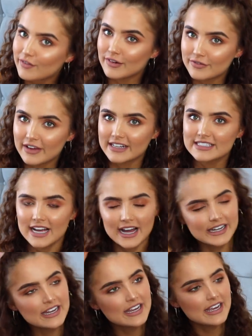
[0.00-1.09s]
fake
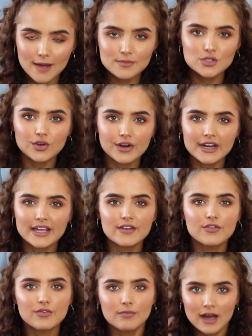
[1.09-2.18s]
tan. I'm sorry
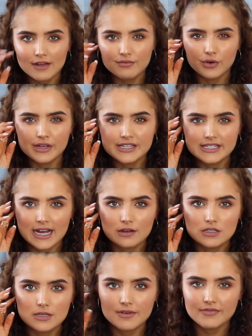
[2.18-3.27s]
if my voice
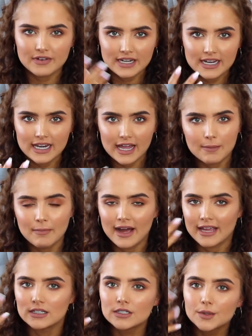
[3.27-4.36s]
sounds a bit funny, like
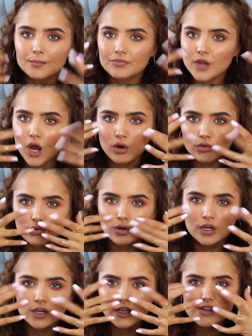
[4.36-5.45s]
my whole
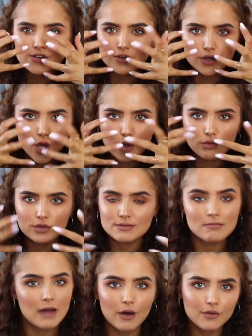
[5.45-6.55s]
nose
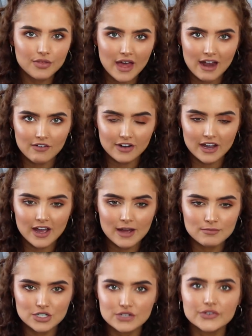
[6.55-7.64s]
mouth area.
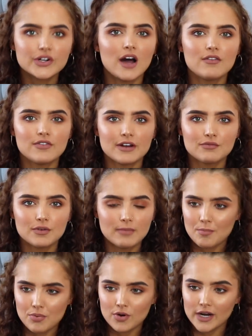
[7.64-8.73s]
I'm just recovering from
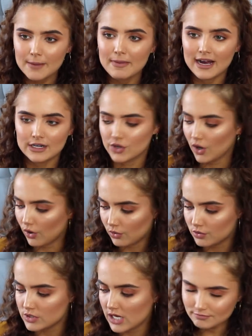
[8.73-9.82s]
like pretty bad
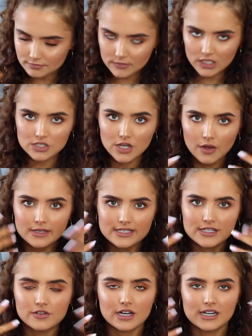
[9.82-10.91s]
cold, so it's
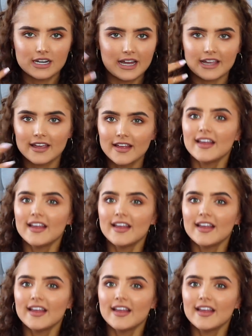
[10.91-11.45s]
still kind of like